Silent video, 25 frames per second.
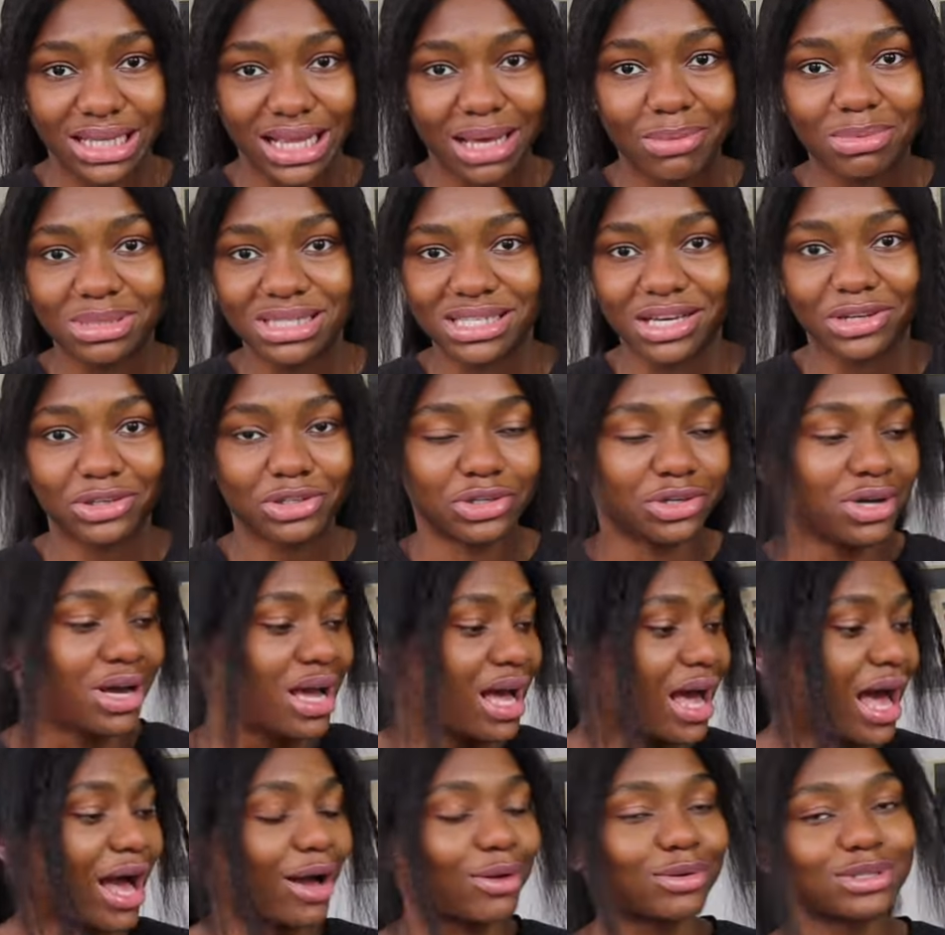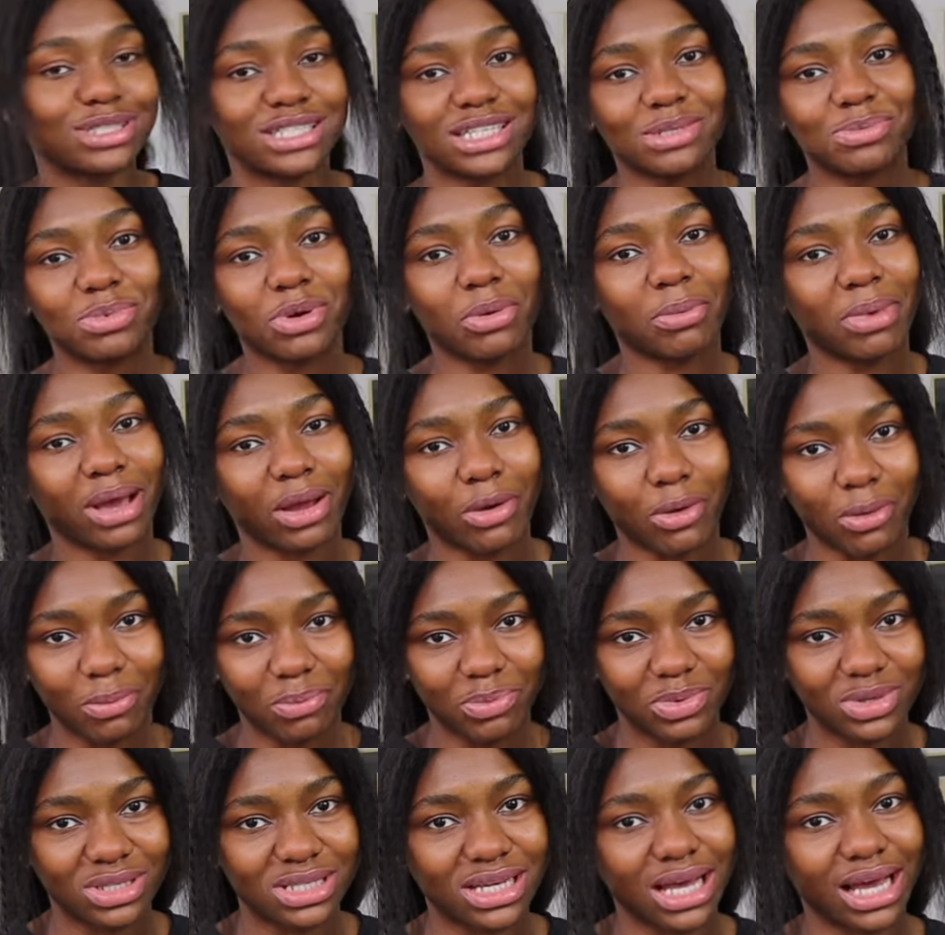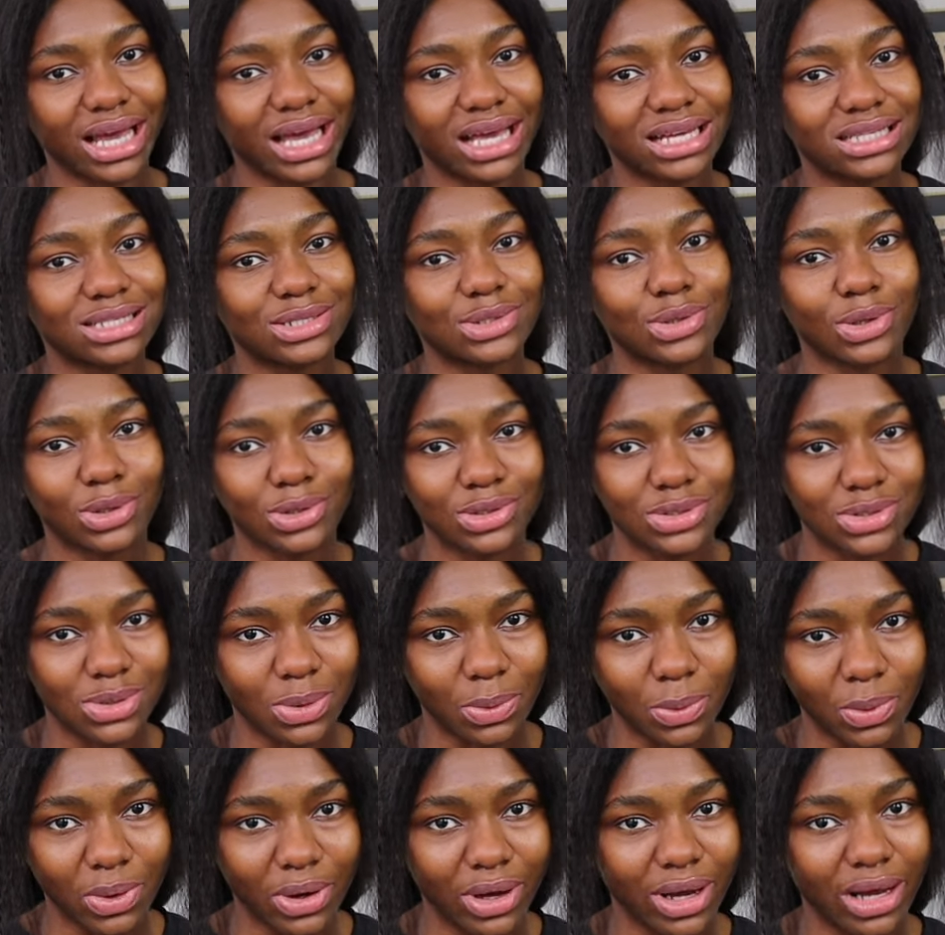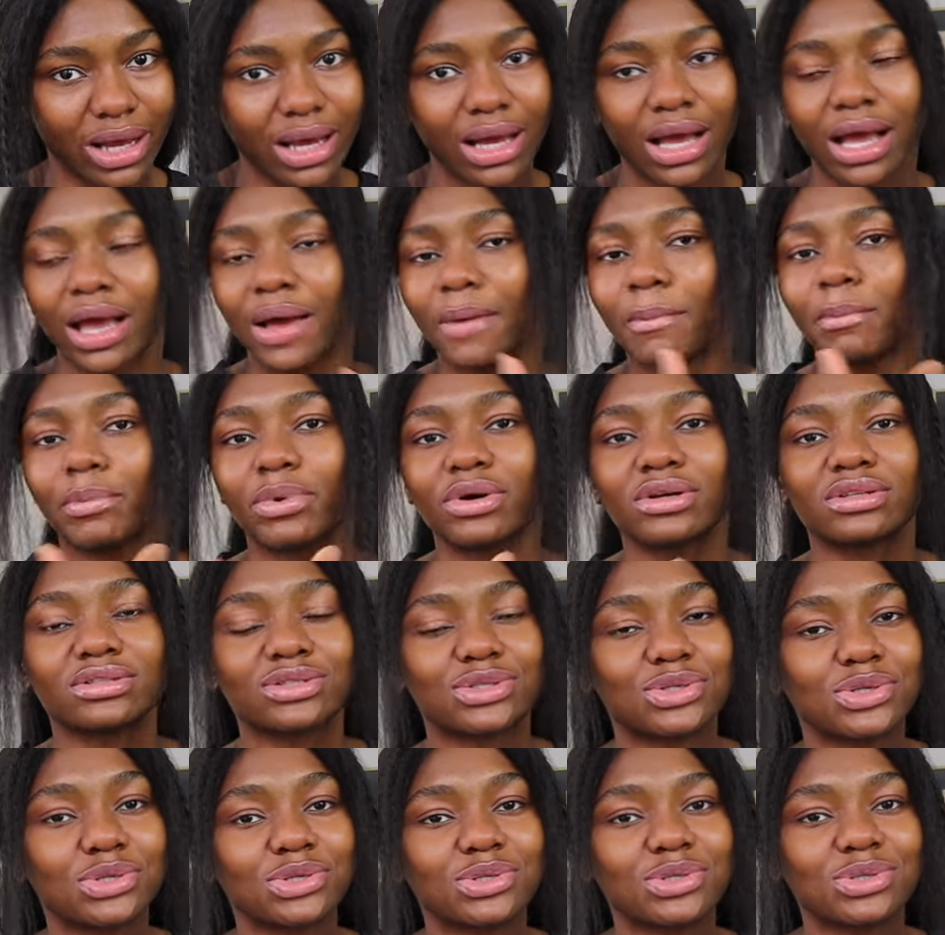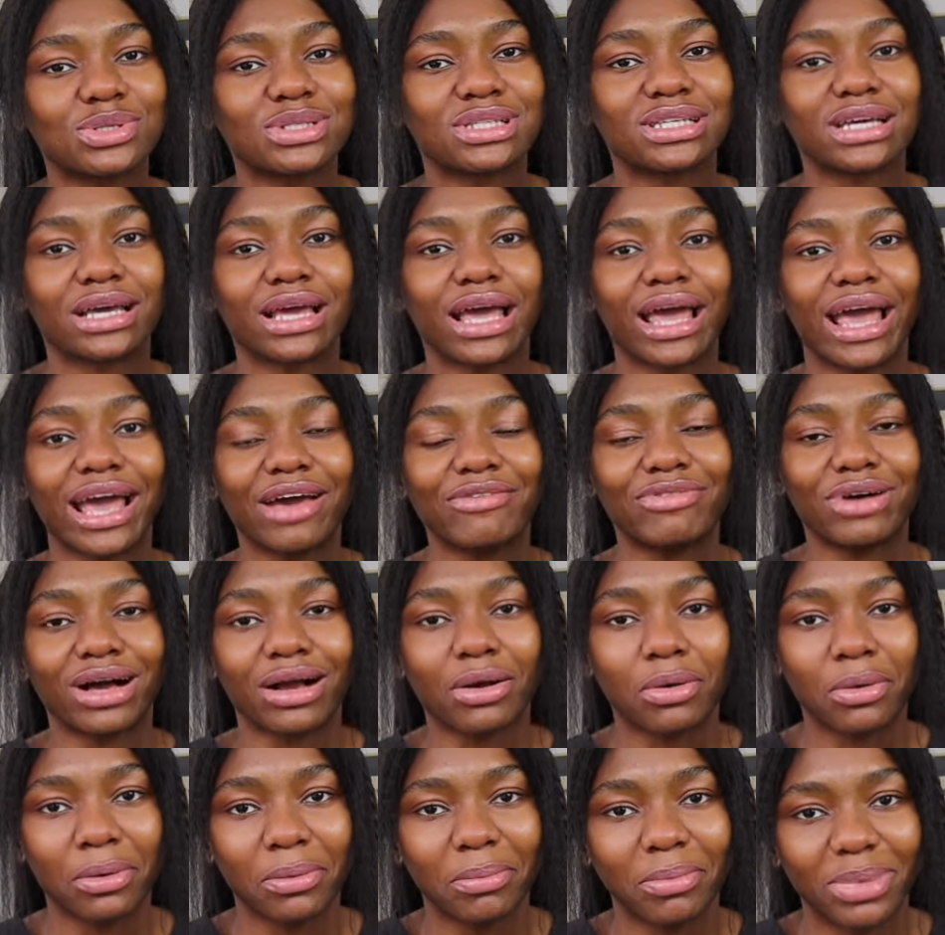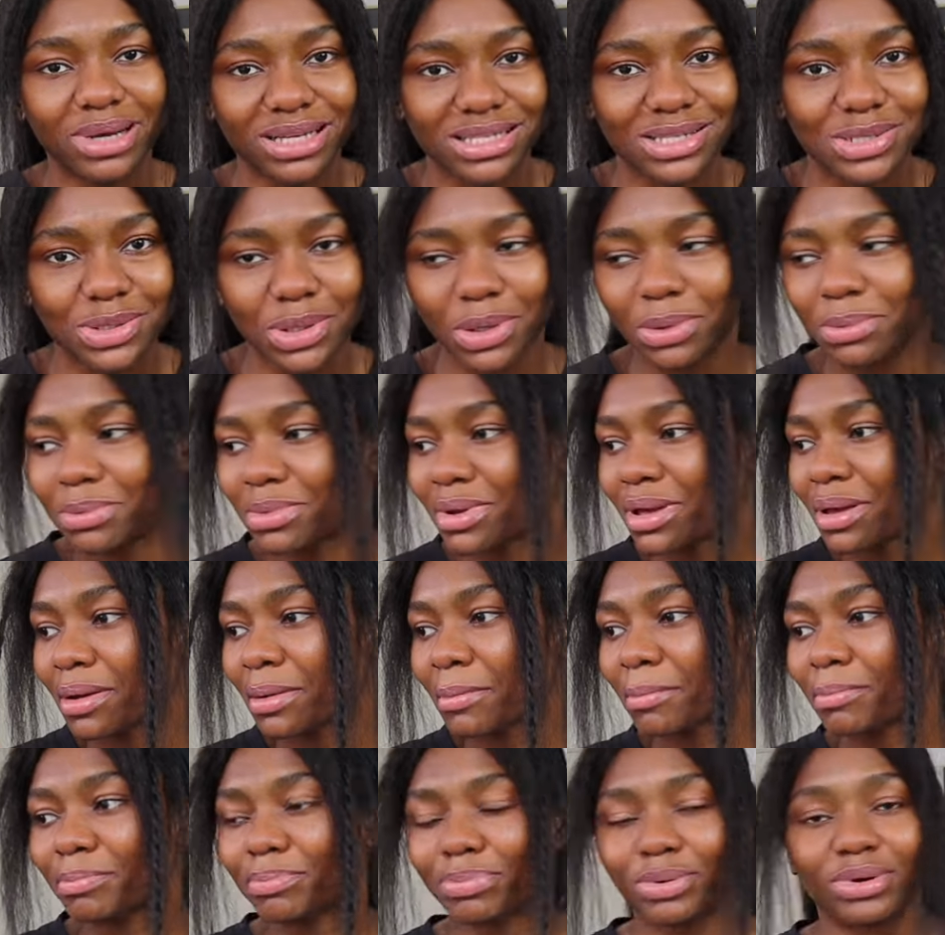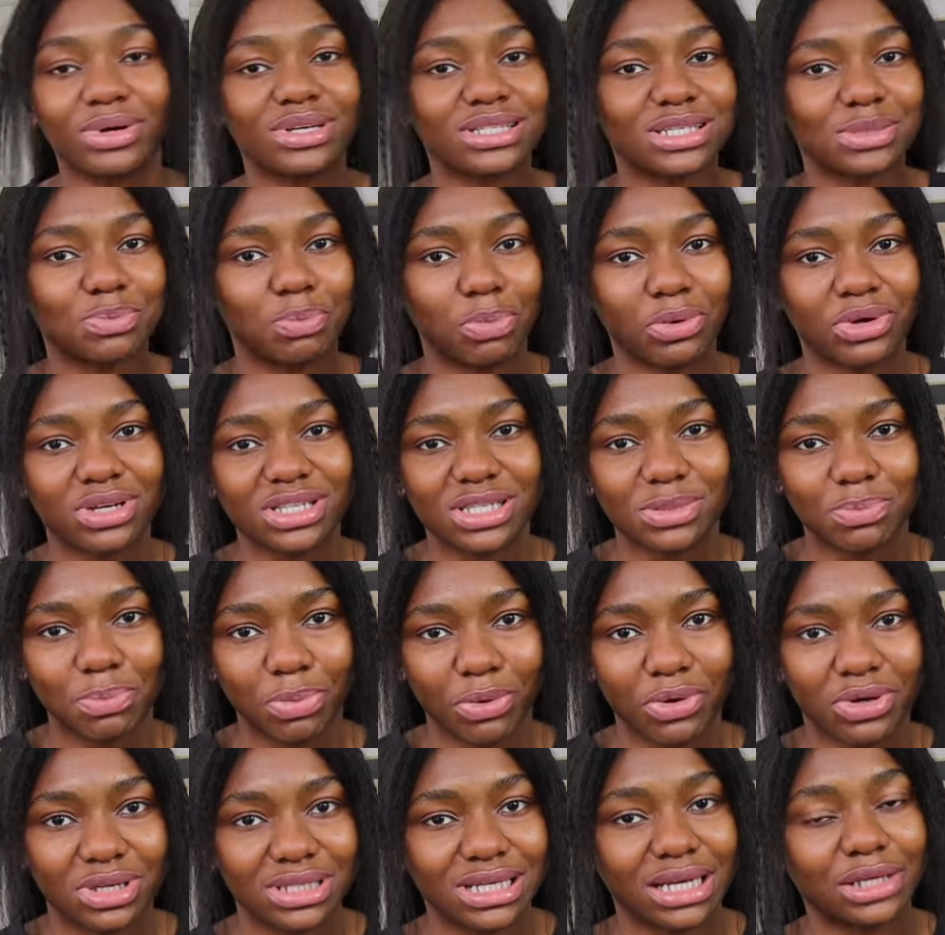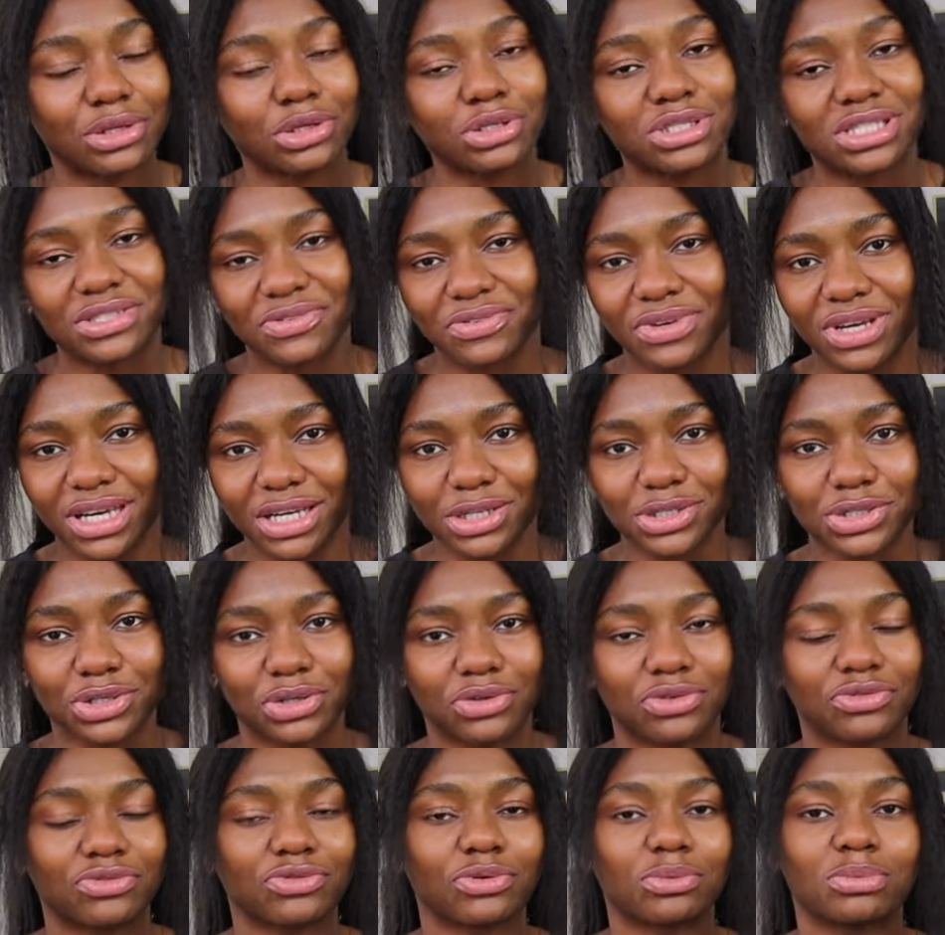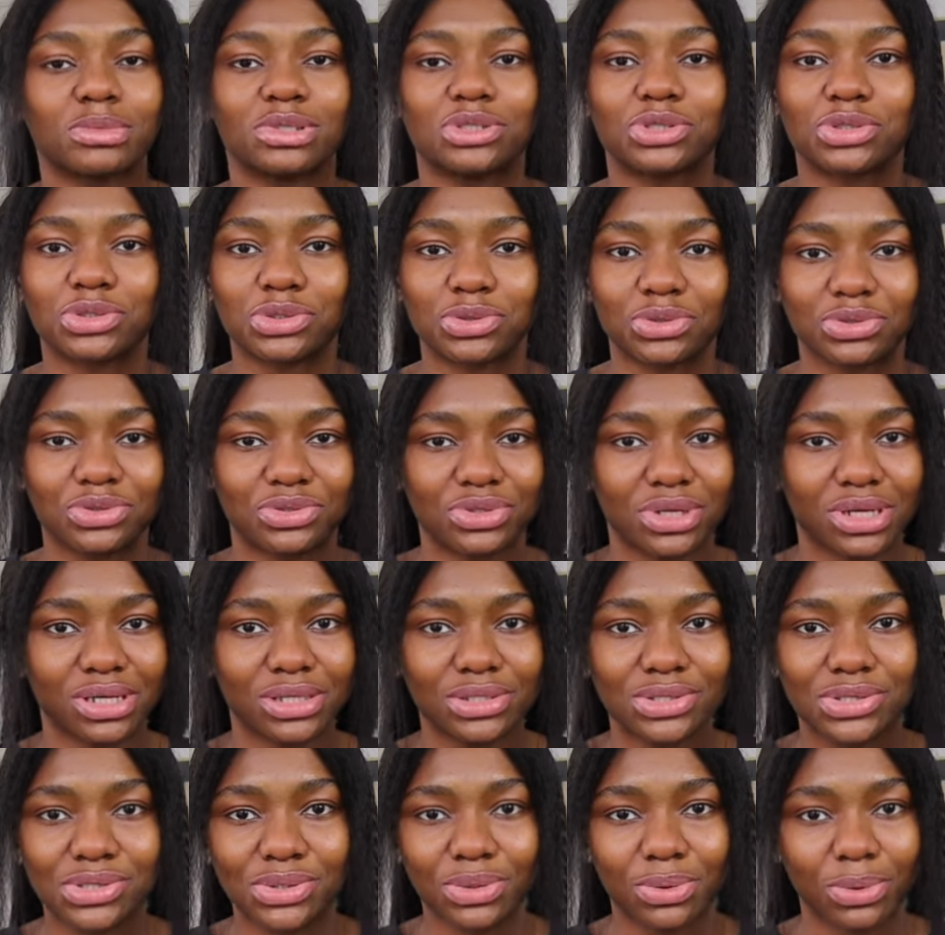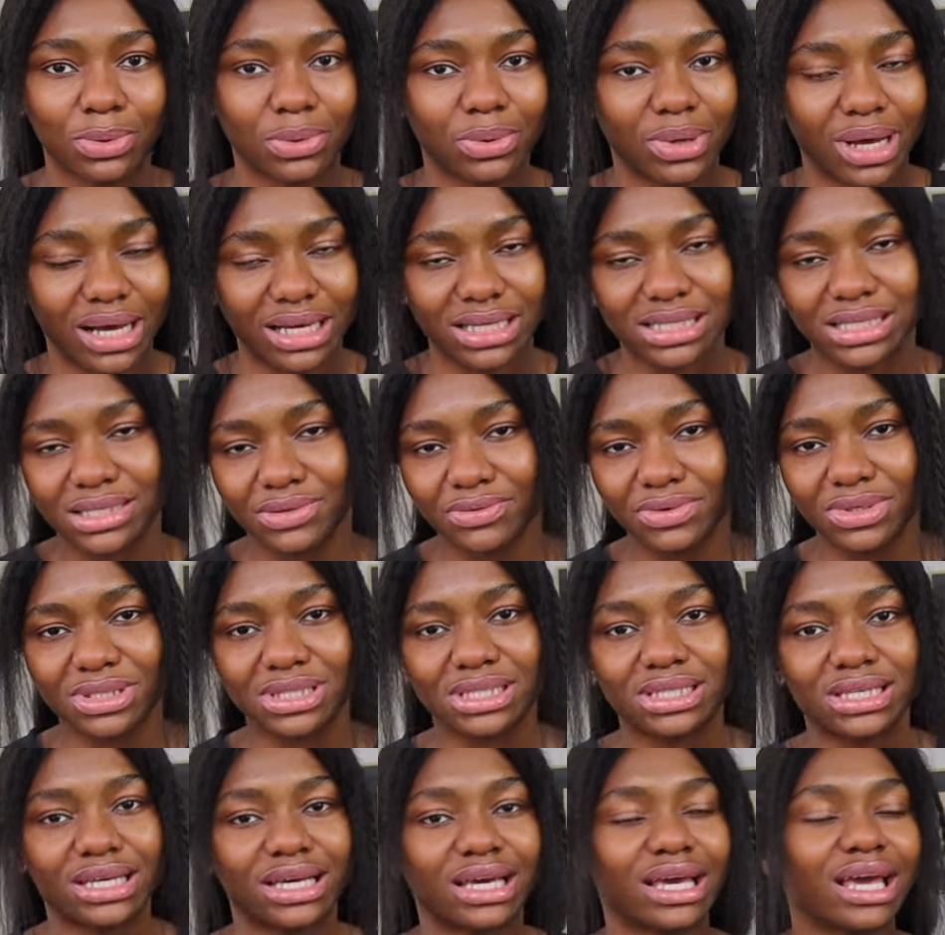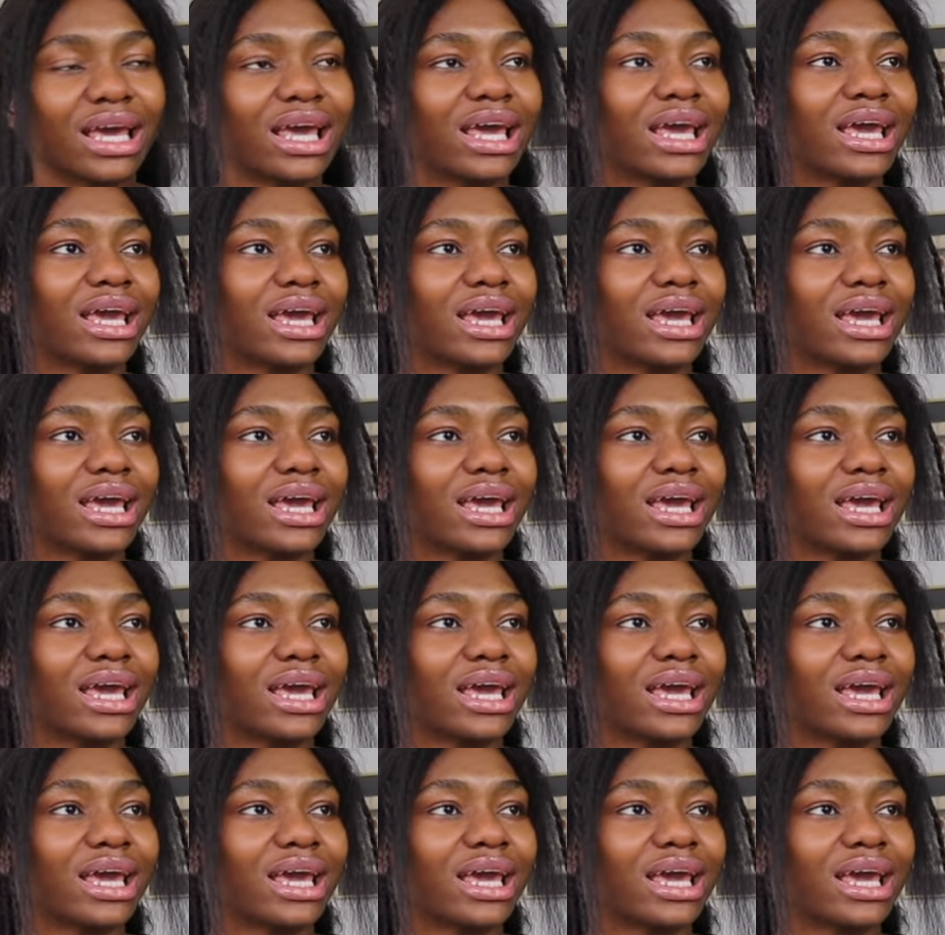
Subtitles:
Let me tell you, I could just be on my computer getting on to work, but due to the ever cumbersome buzz and notification from the children's school activity,